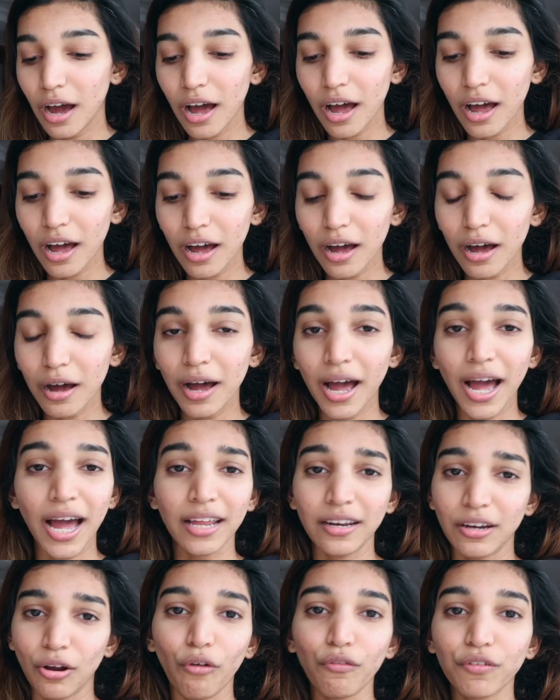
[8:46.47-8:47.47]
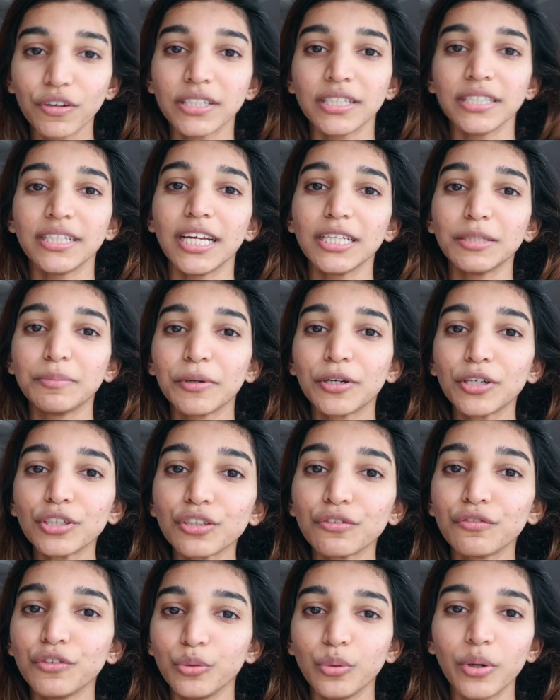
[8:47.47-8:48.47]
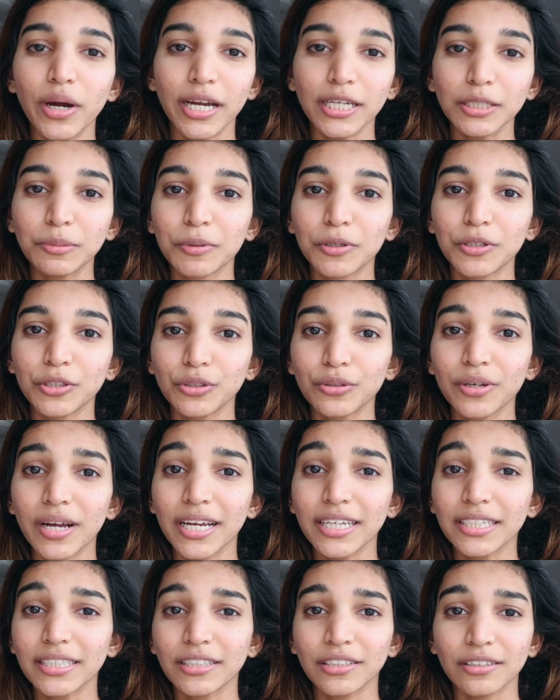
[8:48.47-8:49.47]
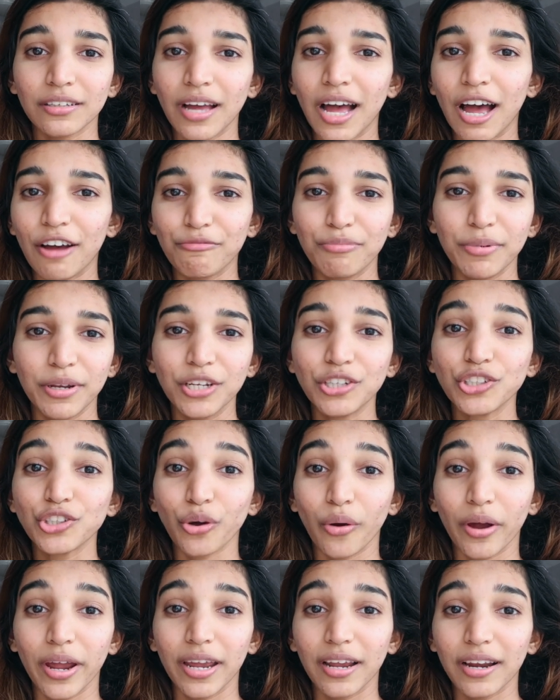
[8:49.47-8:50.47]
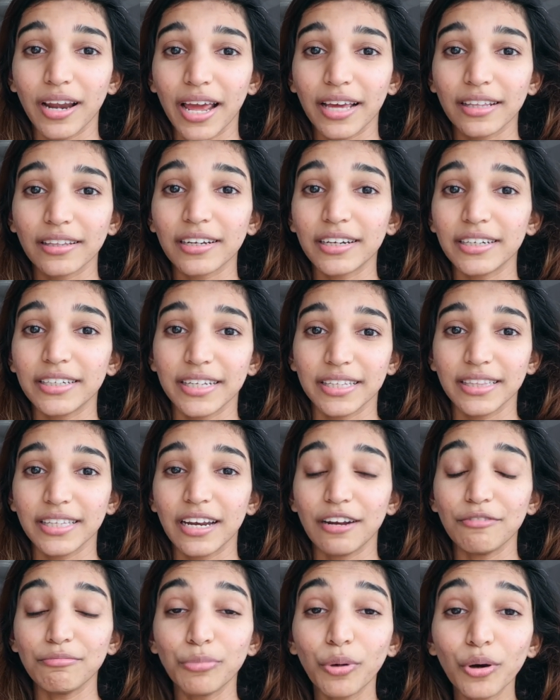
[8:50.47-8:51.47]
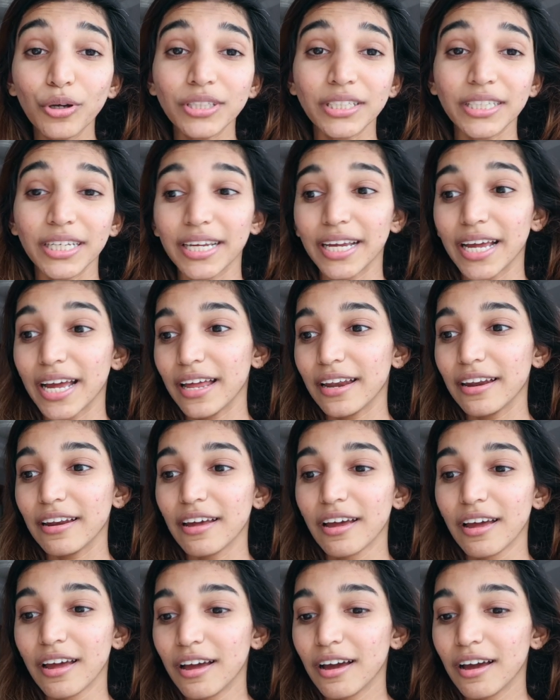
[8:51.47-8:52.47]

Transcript: And obviously that's because of you guys, because you guys have been enjoying like the content that I'm posting. And